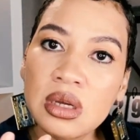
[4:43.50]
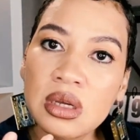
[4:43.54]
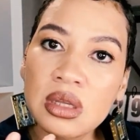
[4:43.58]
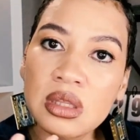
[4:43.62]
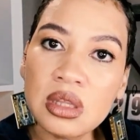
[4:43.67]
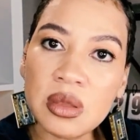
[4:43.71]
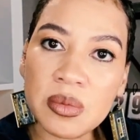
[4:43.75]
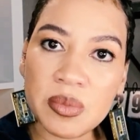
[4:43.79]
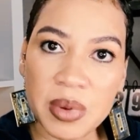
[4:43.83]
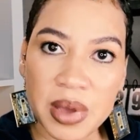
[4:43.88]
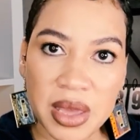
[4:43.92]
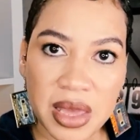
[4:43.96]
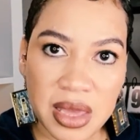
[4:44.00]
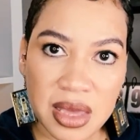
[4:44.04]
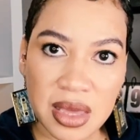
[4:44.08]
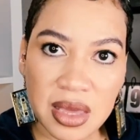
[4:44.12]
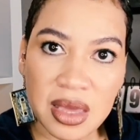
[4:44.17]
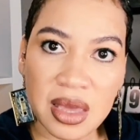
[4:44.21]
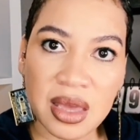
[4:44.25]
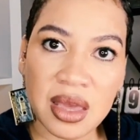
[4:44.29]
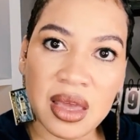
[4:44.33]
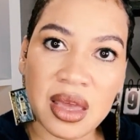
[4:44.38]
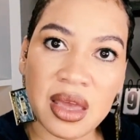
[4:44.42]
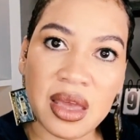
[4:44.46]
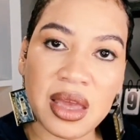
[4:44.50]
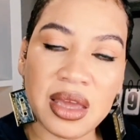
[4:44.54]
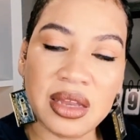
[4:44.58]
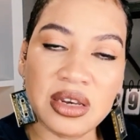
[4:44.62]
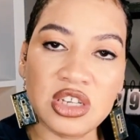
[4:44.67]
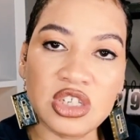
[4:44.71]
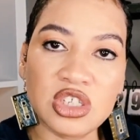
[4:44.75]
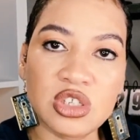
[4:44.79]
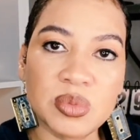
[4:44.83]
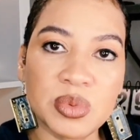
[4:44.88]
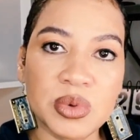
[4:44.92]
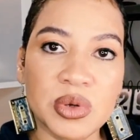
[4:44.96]
the bank and
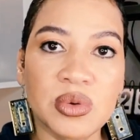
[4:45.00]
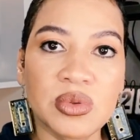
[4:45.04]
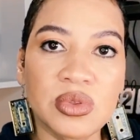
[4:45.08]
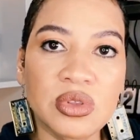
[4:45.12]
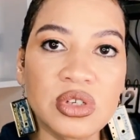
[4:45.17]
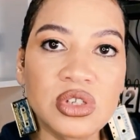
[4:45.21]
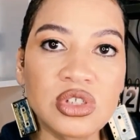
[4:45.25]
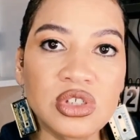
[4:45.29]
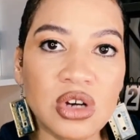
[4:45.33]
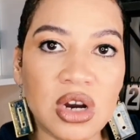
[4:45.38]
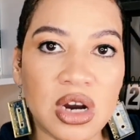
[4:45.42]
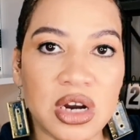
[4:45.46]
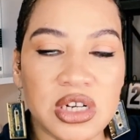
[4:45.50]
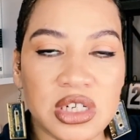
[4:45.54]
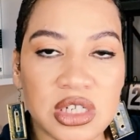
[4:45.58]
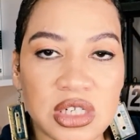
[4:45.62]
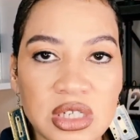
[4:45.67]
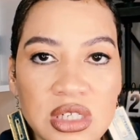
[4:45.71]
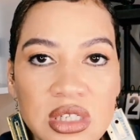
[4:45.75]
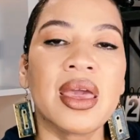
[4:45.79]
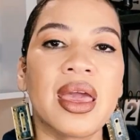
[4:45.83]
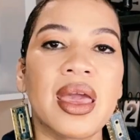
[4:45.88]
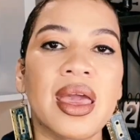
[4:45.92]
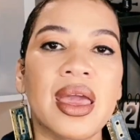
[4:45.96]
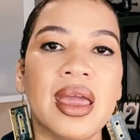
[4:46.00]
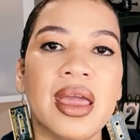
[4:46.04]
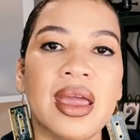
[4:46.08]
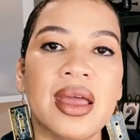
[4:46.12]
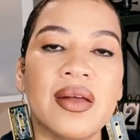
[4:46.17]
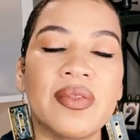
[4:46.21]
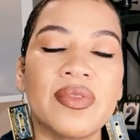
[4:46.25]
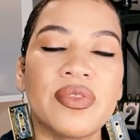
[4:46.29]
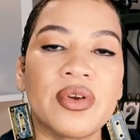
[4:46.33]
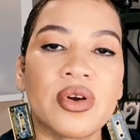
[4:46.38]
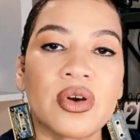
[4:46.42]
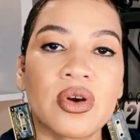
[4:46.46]
dispute the charges,
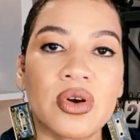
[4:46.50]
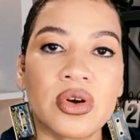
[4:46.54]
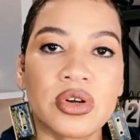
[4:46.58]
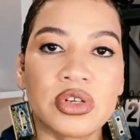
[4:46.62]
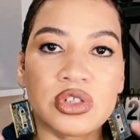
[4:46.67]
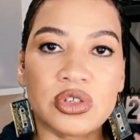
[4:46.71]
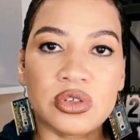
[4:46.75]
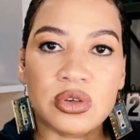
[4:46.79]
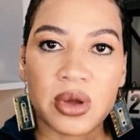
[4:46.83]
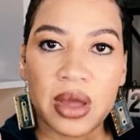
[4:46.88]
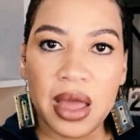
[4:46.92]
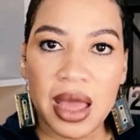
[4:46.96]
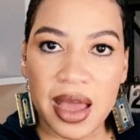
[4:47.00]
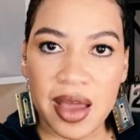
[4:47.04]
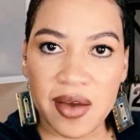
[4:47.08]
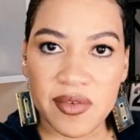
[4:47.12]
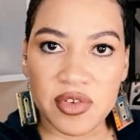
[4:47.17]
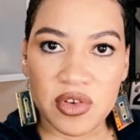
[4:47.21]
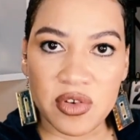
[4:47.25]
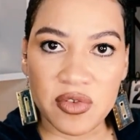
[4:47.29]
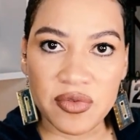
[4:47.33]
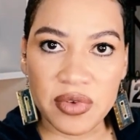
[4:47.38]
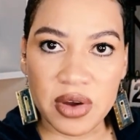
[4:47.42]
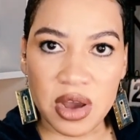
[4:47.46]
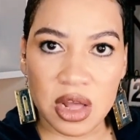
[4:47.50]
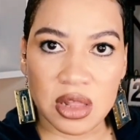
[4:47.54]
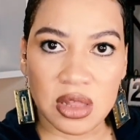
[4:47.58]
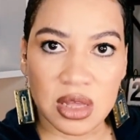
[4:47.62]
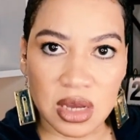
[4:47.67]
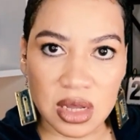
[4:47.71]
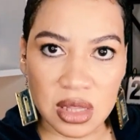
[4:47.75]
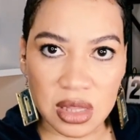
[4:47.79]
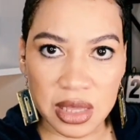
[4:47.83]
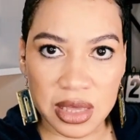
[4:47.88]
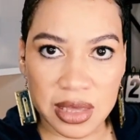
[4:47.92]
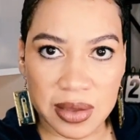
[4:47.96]
and they're going to have you file a
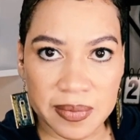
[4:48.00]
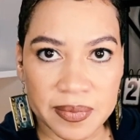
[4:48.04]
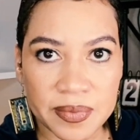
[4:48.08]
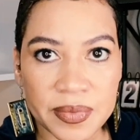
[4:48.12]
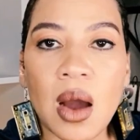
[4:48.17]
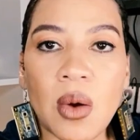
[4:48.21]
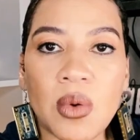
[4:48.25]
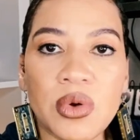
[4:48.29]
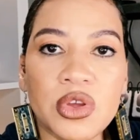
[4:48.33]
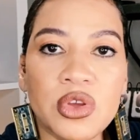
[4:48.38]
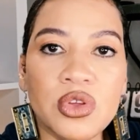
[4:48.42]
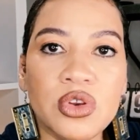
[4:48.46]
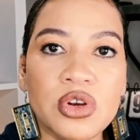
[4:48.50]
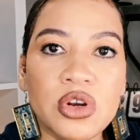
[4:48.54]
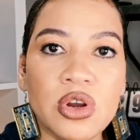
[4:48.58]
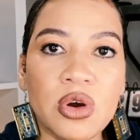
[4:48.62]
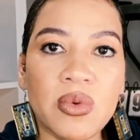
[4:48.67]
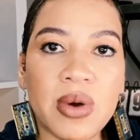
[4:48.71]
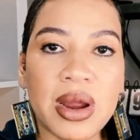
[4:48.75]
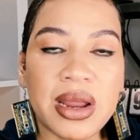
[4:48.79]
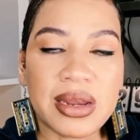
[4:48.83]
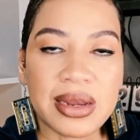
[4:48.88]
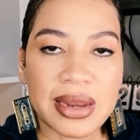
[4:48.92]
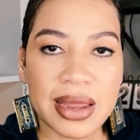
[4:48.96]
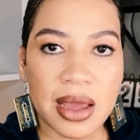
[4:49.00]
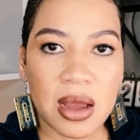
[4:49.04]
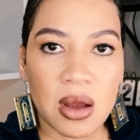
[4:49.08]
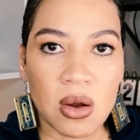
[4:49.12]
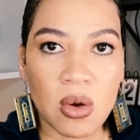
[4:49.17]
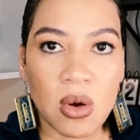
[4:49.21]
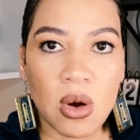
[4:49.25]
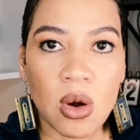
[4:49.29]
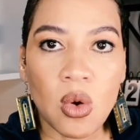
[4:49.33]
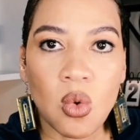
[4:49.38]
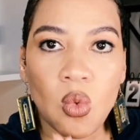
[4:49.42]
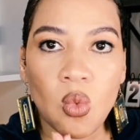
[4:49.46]
claim. I want you to know right now,
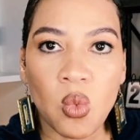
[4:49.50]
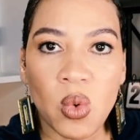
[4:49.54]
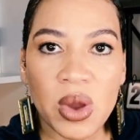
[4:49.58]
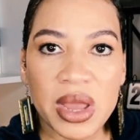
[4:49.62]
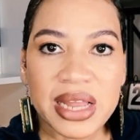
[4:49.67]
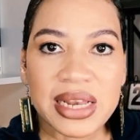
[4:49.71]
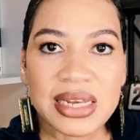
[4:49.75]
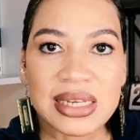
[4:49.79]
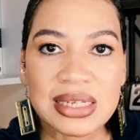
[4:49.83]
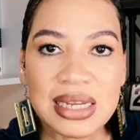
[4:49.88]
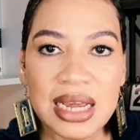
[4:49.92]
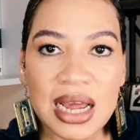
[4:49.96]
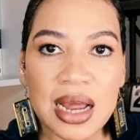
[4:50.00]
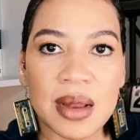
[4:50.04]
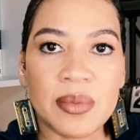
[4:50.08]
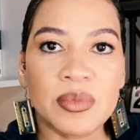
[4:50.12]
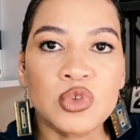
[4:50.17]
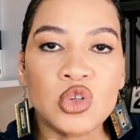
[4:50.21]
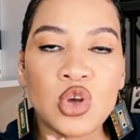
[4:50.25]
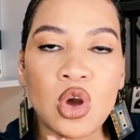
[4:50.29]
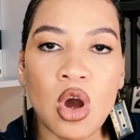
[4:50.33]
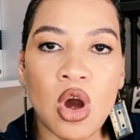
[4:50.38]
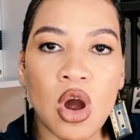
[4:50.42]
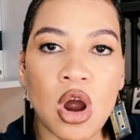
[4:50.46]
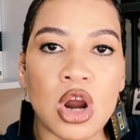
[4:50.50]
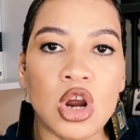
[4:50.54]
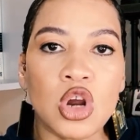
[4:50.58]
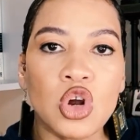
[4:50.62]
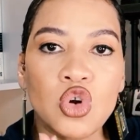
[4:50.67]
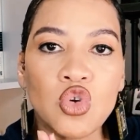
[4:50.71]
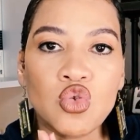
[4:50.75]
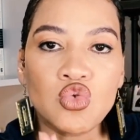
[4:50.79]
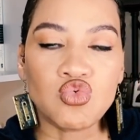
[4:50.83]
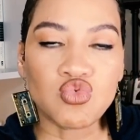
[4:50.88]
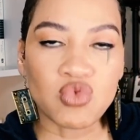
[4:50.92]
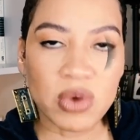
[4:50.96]
wait times are
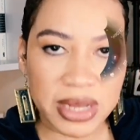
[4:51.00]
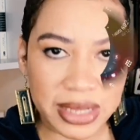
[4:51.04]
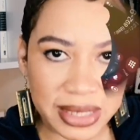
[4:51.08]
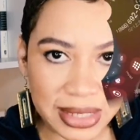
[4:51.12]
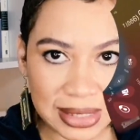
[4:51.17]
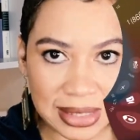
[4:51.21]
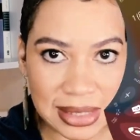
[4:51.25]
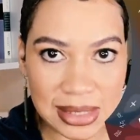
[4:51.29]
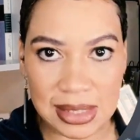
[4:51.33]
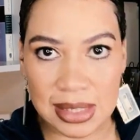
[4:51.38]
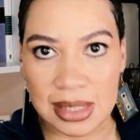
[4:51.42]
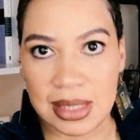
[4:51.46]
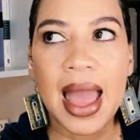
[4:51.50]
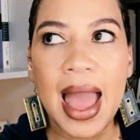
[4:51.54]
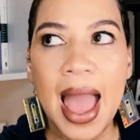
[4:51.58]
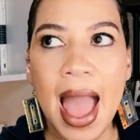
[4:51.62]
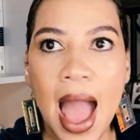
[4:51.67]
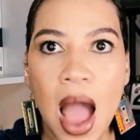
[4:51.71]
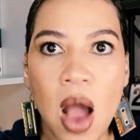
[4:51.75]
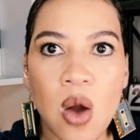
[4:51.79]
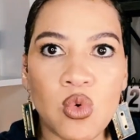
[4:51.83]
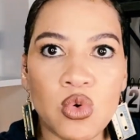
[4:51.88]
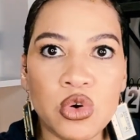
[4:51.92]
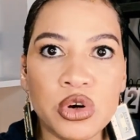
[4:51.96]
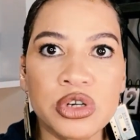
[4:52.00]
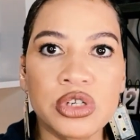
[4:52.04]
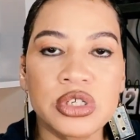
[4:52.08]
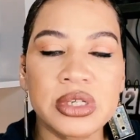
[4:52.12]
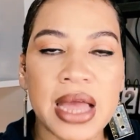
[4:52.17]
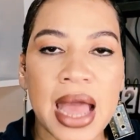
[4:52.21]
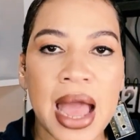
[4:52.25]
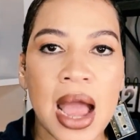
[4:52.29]
crazy. Hours